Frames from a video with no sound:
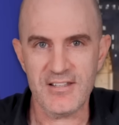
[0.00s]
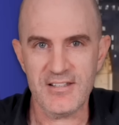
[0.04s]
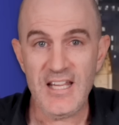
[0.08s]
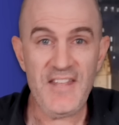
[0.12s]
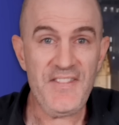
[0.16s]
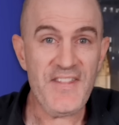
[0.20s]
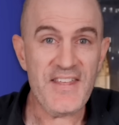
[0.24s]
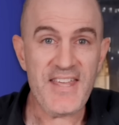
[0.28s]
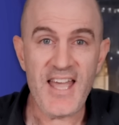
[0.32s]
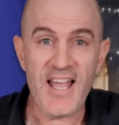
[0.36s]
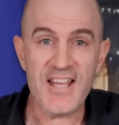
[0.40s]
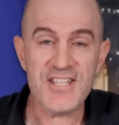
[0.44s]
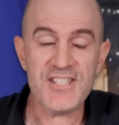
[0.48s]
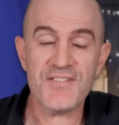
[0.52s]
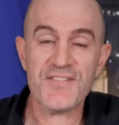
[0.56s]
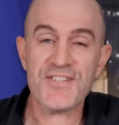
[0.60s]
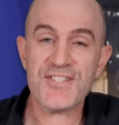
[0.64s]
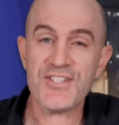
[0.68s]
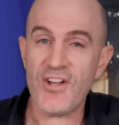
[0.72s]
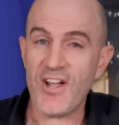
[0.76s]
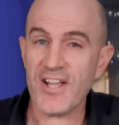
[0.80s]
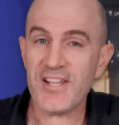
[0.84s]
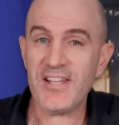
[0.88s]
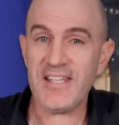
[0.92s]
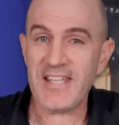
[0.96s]
In the case of
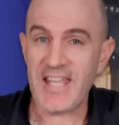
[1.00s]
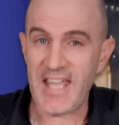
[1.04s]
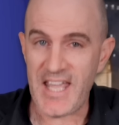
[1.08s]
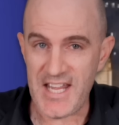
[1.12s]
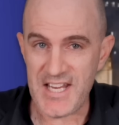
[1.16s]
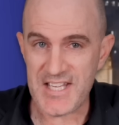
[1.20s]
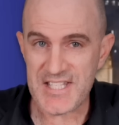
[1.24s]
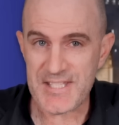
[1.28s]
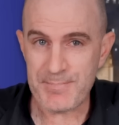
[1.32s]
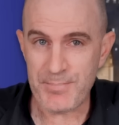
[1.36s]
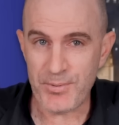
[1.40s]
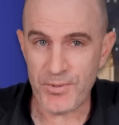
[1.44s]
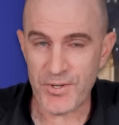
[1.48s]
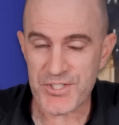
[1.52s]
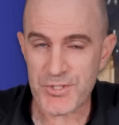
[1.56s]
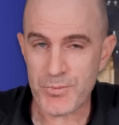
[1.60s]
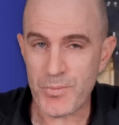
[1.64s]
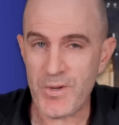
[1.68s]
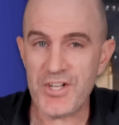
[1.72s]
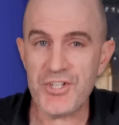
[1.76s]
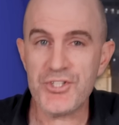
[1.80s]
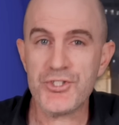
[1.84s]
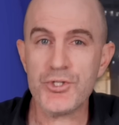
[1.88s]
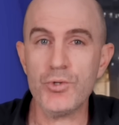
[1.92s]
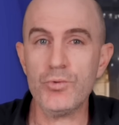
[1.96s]
cycling esports,
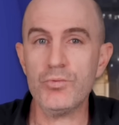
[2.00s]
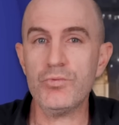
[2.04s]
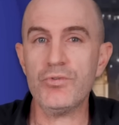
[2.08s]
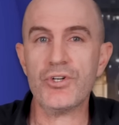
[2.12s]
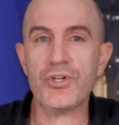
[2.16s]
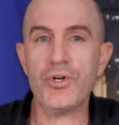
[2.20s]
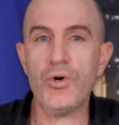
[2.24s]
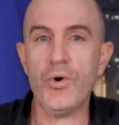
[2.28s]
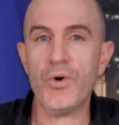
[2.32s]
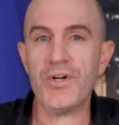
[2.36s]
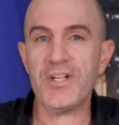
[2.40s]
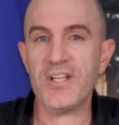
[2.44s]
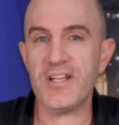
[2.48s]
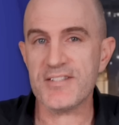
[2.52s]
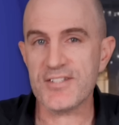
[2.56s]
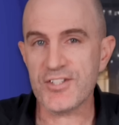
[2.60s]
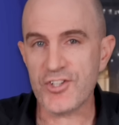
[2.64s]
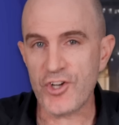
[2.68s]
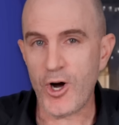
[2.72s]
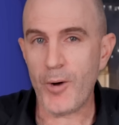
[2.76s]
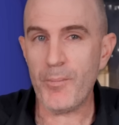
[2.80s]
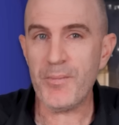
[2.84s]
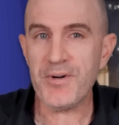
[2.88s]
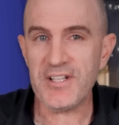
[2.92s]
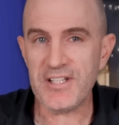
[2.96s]
where dual recording is
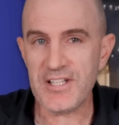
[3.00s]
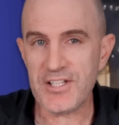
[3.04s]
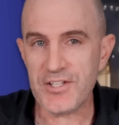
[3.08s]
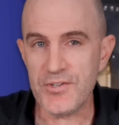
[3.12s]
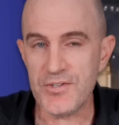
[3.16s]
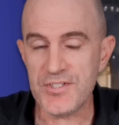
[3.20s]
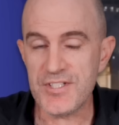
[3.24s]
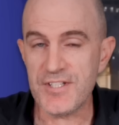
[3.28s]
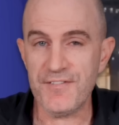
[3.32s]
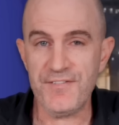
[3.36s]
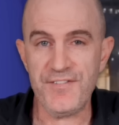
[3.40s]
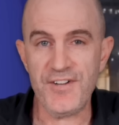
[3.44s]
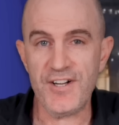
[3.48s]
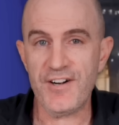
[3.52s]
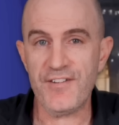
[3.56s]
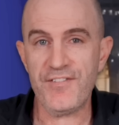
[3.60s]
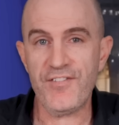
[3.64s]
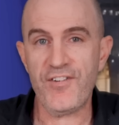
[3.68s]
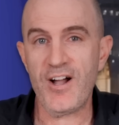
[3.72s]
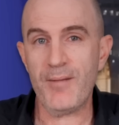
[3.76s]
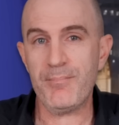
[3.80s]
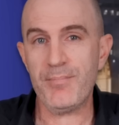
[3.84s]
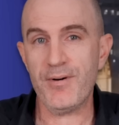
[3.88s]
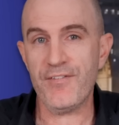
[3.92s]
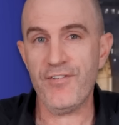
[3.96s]
commonly used to
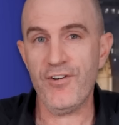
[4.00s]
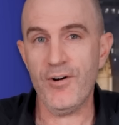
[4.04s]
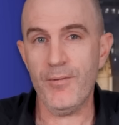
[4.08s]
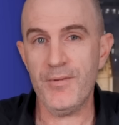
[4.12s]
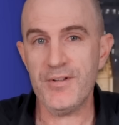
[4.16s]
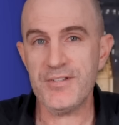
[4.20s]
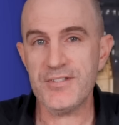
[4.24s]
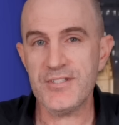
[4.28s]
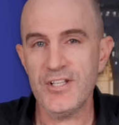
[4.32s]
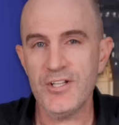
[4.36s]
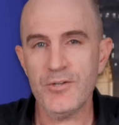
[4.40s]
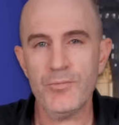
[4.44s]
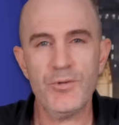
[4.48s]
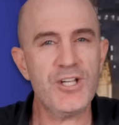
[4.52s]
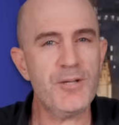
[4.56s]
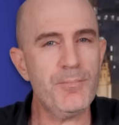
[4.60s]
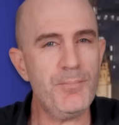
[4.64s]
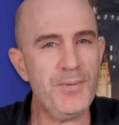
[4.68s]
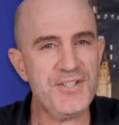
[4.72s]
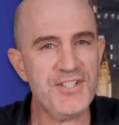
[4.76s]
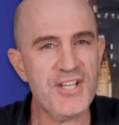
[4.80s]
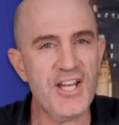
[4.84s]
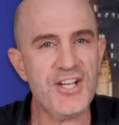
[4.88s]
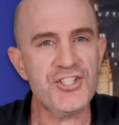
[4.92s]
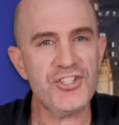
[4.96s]
verify performance, we could
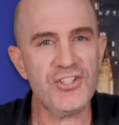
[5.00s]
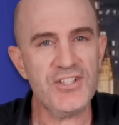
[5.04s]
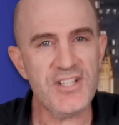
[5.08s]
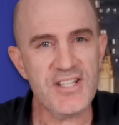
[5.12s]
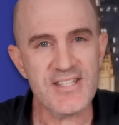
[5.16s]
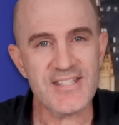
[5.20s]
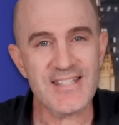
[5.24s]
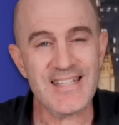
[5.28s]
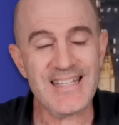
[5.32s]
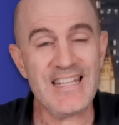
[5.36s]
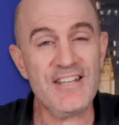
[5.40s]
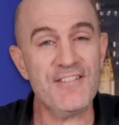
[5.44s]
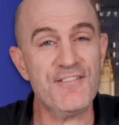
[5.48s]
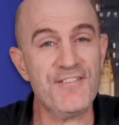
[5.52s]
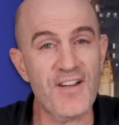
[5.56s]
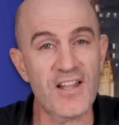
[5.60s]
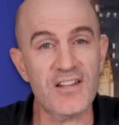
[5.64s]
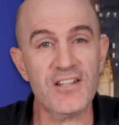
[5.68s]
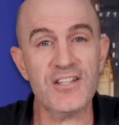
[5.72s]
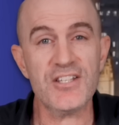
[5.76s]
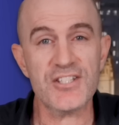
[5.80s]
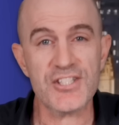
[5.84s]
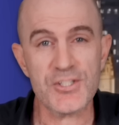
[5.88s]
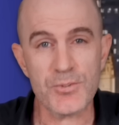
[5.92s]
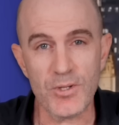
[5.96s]
potentially see
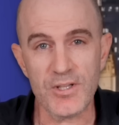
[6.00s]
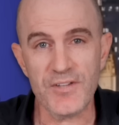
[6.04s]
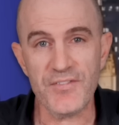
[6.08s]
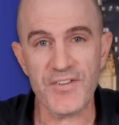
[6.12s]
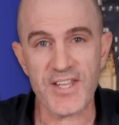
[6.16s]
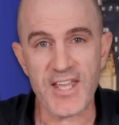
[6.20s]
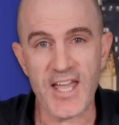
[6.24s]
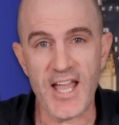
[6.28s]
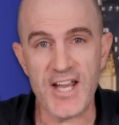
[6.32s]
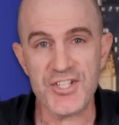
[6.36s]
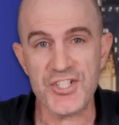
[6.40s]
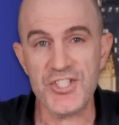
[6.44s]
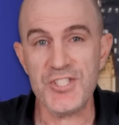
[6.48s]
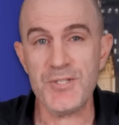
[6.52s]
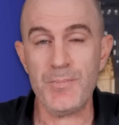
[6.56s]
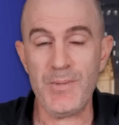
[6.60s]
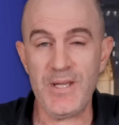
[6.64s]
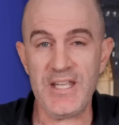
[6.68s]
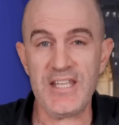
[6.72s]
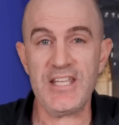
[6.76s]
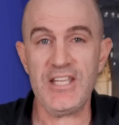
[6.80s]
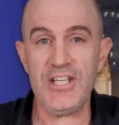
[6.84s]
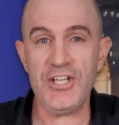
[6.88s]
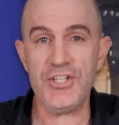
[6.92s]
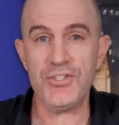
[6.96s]
invalid disqualifications
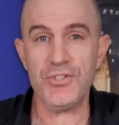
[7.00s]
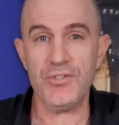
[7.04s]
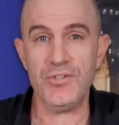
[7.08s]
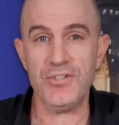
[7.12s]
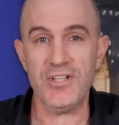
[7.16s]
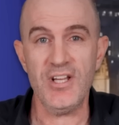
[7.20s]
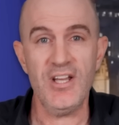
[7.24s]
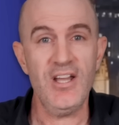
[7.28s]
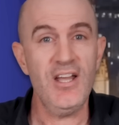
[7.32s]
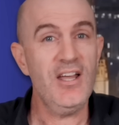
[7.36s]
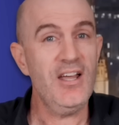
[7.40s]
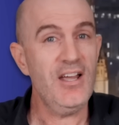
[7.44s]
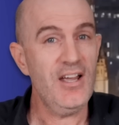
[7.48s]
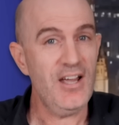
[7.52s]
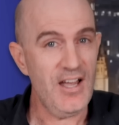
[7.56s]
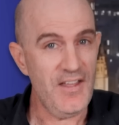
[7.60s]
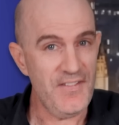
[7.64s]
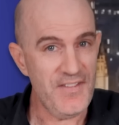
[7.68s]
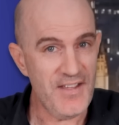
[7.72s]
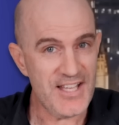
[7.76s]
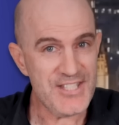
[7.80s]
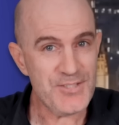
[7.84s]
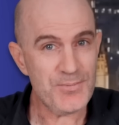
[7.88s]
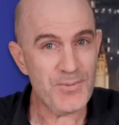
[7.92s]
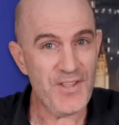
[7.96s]
being issued.
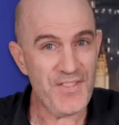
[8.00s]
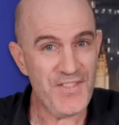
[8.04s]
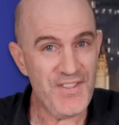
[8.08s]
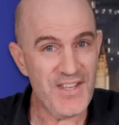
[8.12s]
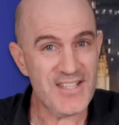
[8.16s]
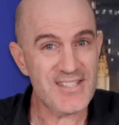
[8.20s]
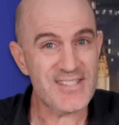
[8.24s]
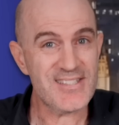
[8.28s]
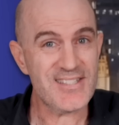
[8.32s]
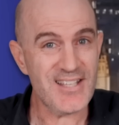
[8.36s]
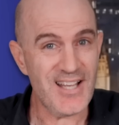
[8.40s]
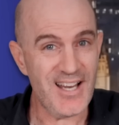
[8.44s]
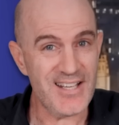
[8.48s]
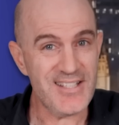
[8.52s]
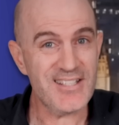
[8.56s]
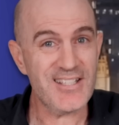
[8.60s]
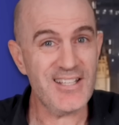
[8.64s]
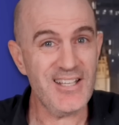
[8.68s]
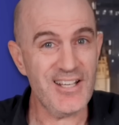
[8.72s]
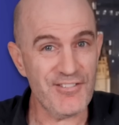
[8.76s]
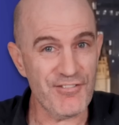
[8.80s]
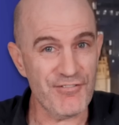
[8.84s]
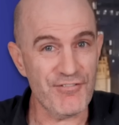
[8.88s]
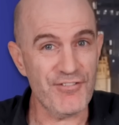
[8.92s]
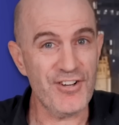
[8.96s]
And that's where things start to
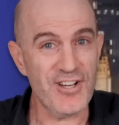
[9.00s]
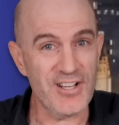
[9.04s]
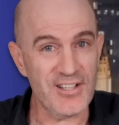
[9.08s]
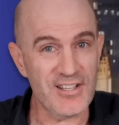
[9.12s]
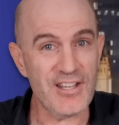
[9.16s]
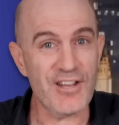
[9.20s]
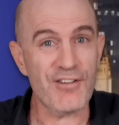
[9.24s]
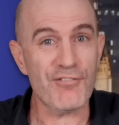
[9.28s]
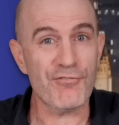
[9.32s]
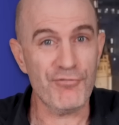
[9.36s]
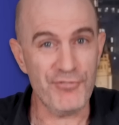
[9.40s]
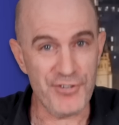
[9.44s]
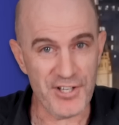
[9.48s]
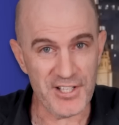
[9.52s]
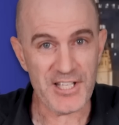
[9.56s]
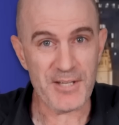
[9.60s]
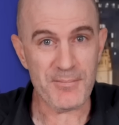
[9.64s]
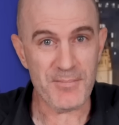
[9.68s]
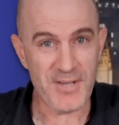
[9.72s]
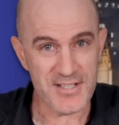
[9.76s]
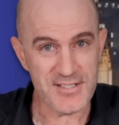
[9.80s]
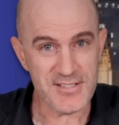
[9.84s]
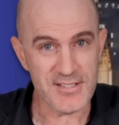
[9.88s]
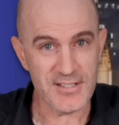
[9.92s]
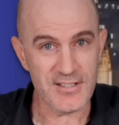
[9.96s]
get really, really
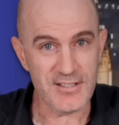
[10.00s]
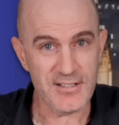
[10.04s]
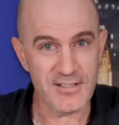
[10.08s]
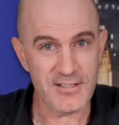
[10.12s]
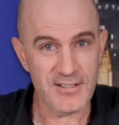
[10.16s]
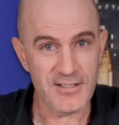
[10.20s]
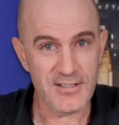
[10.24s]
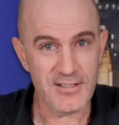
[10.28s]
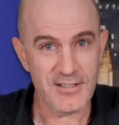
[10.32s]
messy.